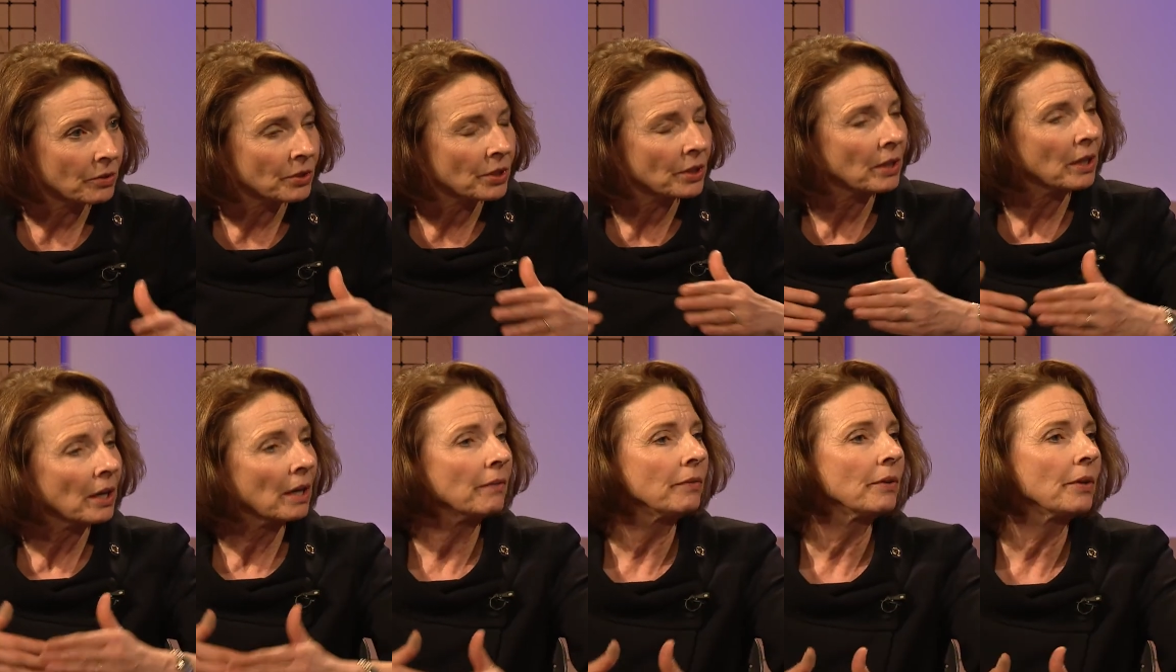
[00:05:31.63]
to
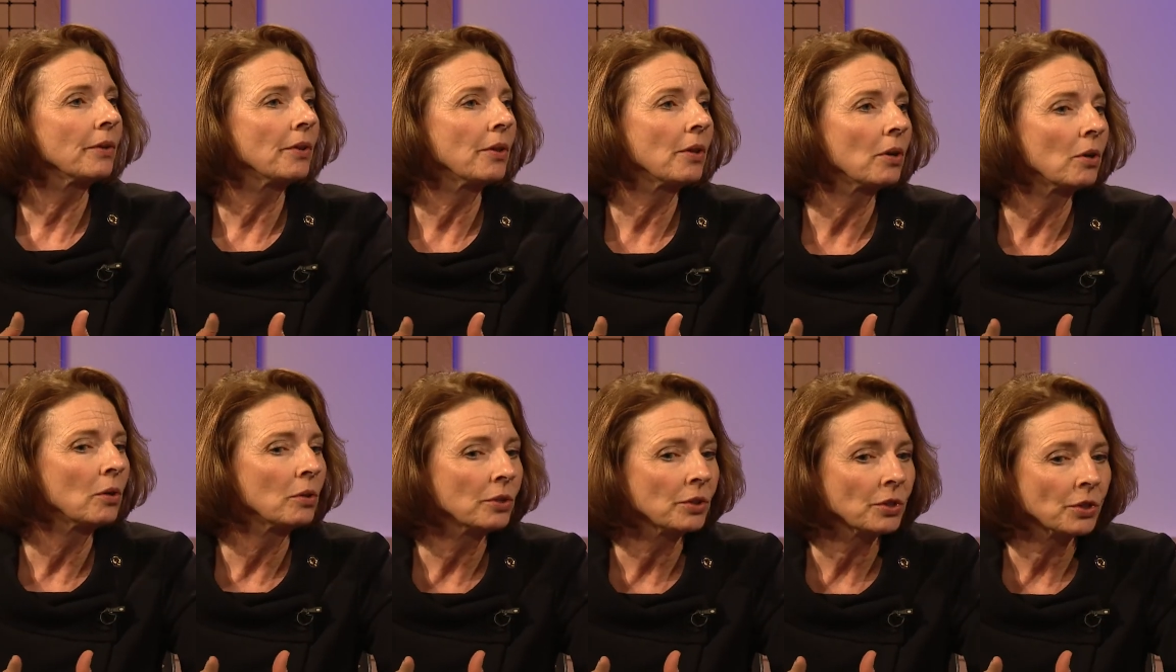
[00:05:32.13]
cover
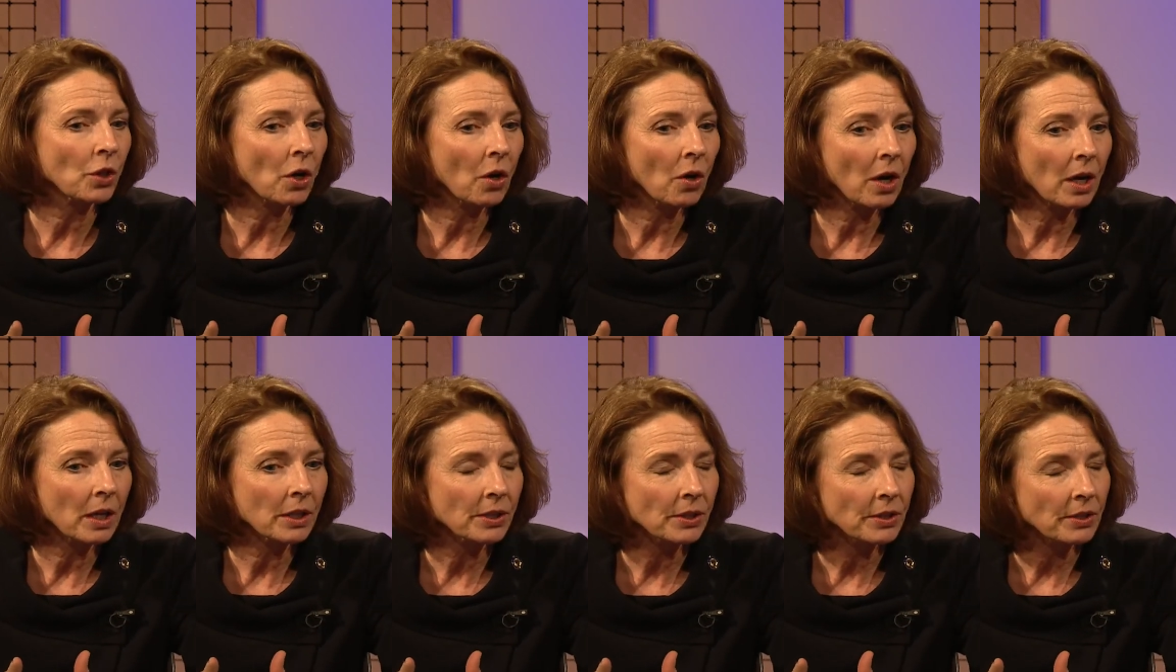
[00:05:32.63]
those
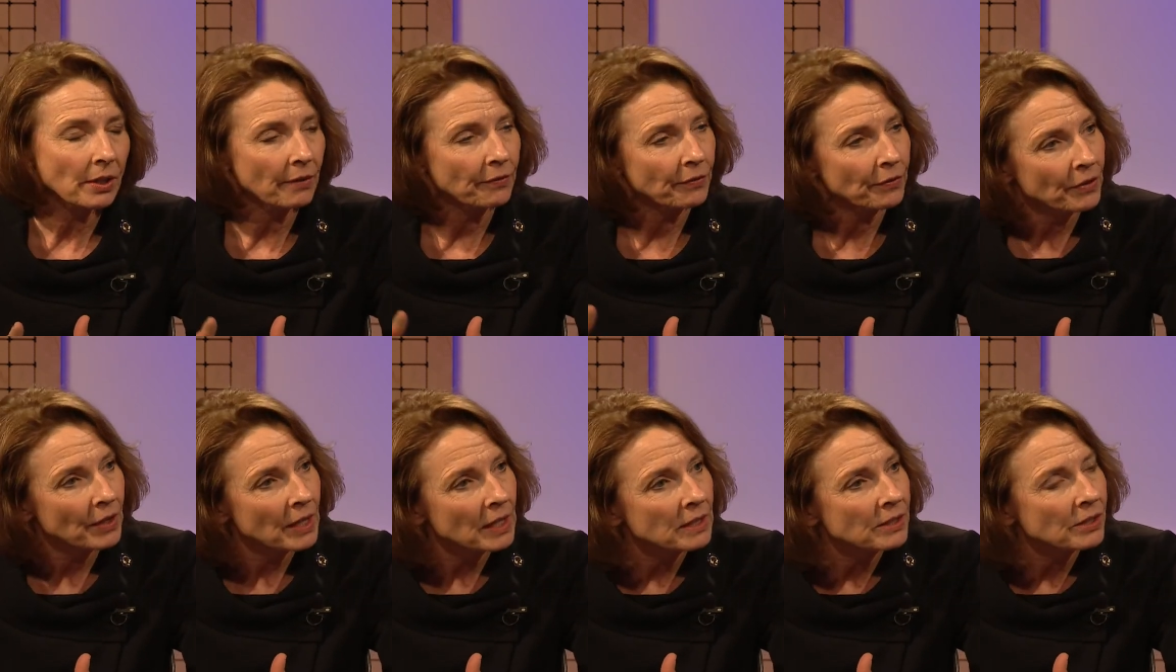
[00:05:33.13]
costs of
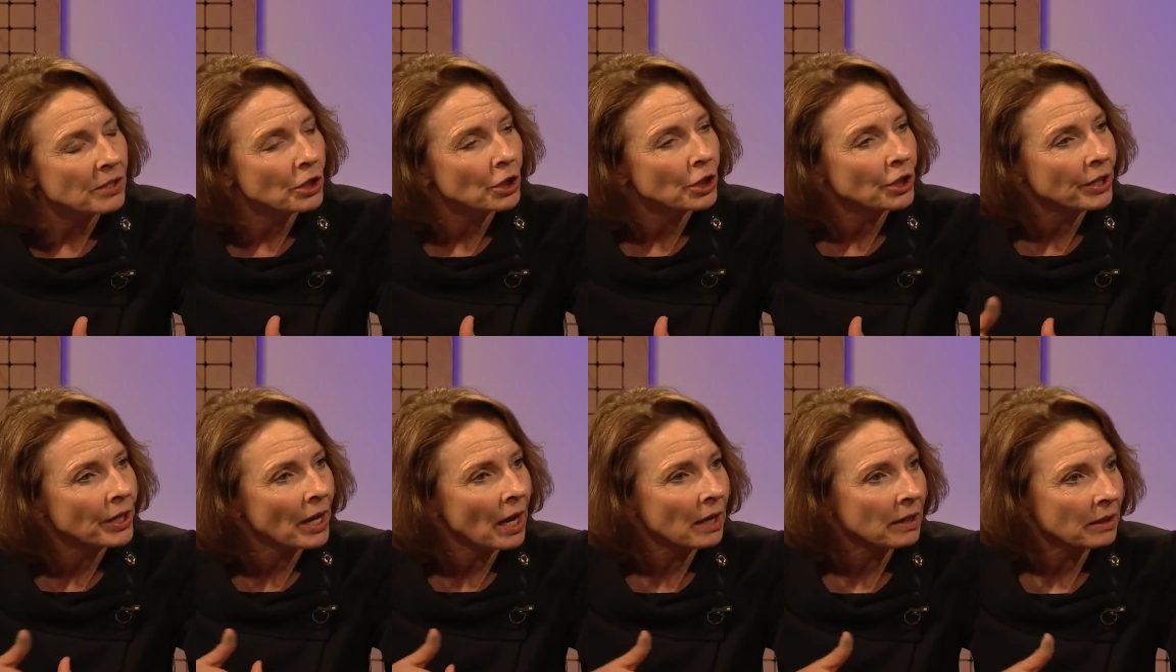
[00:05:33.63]
things that are
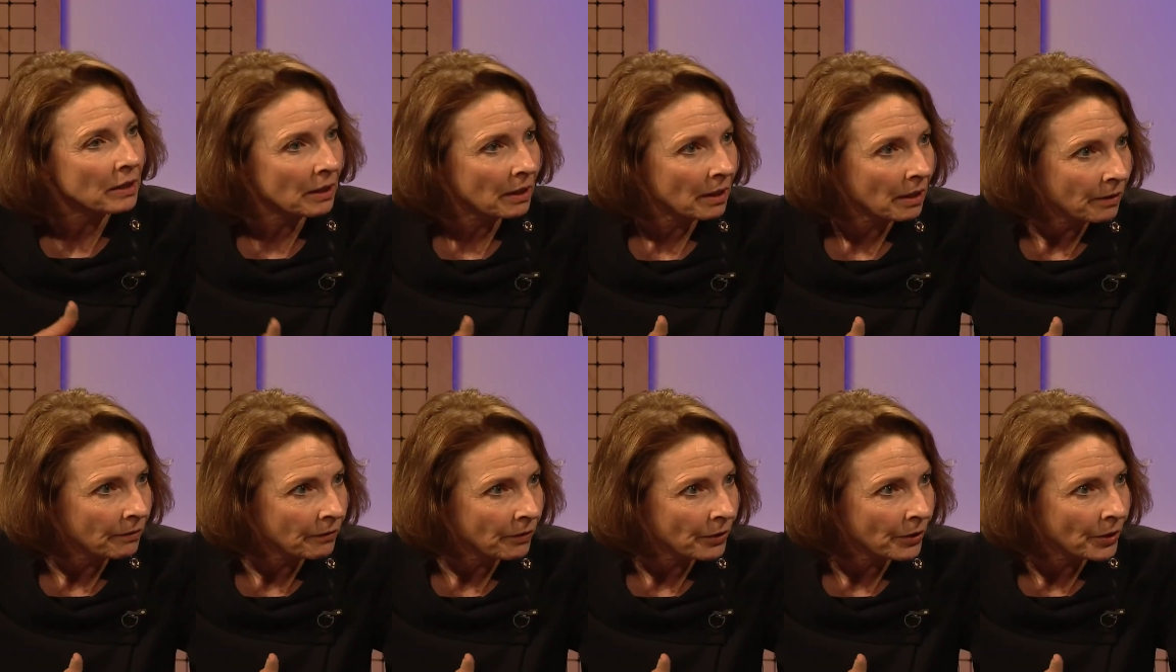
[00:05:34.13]
not
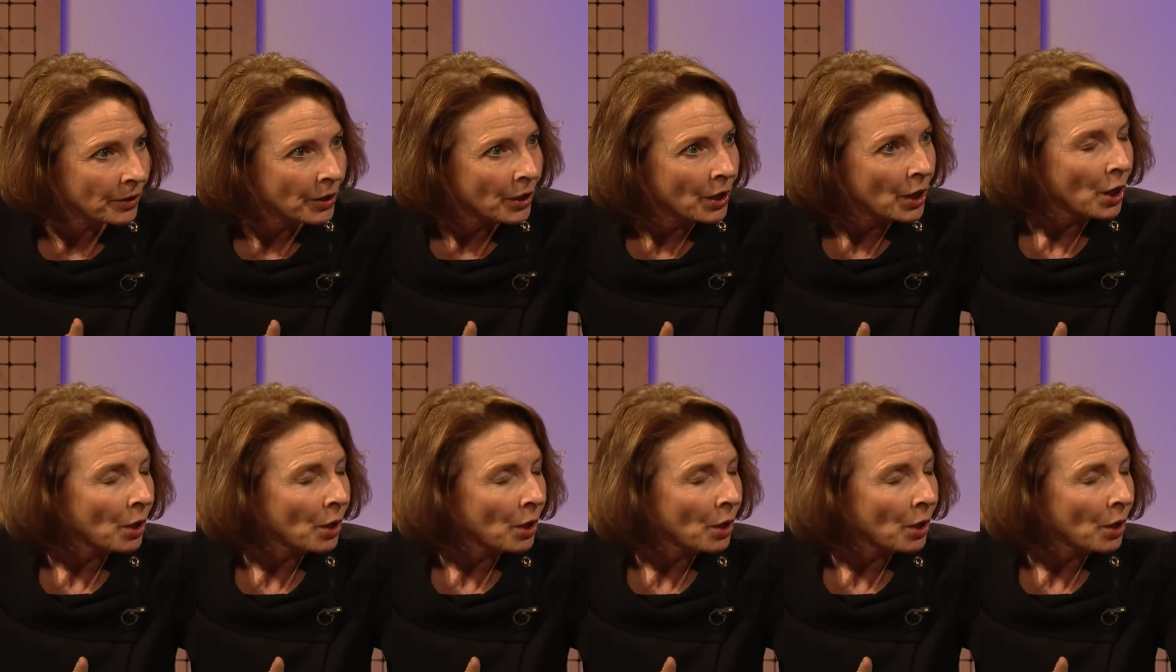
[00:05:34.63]
covered